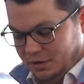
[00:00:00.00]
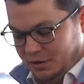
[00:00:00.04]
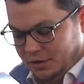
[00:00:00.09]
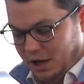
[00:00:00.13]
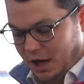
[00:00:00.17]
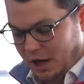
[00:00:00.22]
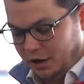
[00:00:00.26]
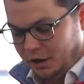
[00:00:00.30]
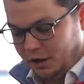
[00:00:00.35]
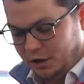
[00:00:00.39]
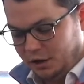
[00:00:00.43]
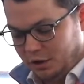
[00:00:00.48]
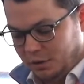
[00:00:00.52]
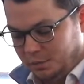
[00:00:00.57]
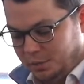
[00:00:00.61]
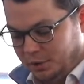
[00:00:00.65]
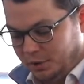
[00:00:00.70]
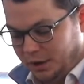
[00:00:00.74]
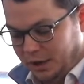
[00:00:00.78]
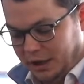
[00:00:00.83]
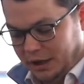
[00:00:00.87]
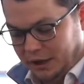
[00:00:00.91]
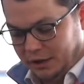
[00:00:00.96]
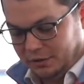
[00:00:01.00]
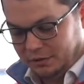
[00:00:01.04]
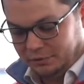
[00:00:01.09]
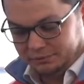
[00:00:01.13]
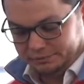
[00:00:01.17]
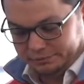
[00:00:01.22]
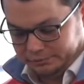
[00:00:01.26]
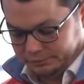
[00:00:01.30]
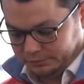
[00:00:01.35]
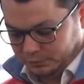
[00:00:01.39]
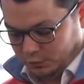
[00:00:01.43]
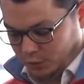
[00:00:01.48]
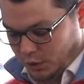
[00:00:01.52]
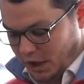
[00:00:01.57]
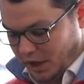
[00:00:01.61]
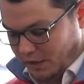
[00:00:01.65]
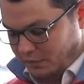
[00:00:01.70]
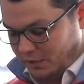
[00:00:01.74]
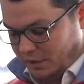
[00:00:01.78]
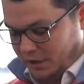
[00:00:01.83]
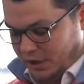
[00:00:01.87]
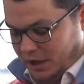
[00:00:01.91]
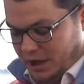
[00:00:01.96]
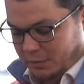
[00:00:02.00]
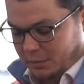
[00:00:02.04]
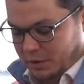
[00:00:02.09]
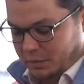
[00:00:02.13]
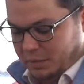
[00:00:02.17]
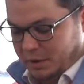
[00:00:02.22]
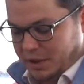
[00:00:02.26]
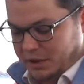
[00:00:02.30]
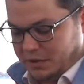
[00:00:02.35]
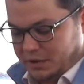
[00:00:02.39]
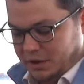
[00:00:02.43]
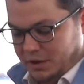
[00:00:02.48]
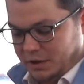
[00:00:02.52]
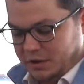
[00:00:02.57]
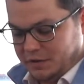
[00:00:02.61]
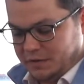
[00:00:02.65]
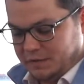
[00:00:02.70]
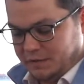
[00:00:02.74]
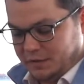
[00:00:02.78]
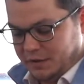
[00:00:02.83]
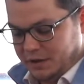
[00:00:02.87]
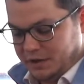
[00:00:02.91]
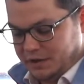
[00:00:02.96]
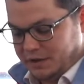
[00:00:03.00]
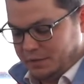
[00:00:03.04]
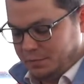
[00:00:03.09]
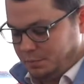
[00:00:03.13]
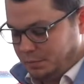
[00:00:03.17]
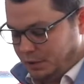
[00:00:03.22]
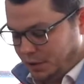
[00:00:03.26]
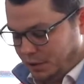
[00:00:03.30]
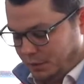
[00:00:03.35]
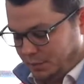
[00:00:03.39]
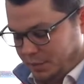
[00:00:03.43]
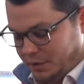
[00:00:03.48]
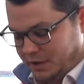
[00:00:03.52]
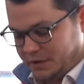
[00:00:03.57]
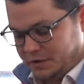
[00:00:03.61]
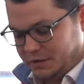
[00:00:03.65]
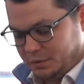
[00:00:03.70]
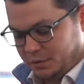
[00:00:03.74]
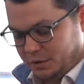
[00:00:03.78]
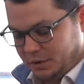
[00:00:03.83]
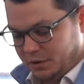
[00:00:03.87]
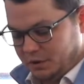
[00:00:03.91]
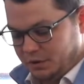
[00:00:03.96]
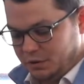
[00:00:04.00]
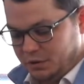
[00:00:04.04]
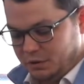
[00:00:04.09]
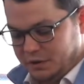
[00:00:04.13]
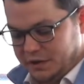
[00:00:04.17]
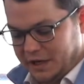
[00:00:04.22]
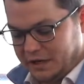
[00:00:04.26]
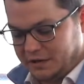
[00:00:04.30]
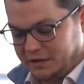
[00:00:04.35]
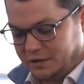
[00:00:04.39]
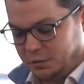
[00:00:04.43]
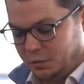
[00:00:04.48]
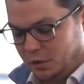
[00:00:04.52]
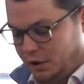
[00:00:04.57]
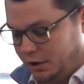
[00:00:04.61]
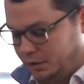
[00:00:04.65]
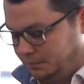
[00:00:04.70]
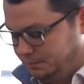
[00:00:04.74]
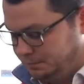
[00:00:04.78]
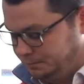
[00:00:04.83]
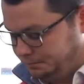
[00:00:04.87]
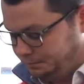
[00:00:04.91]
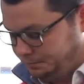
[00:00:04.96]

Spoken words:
Now you're going to put in whatever the name of the patient is. For this purpose, we're going to do Test 1.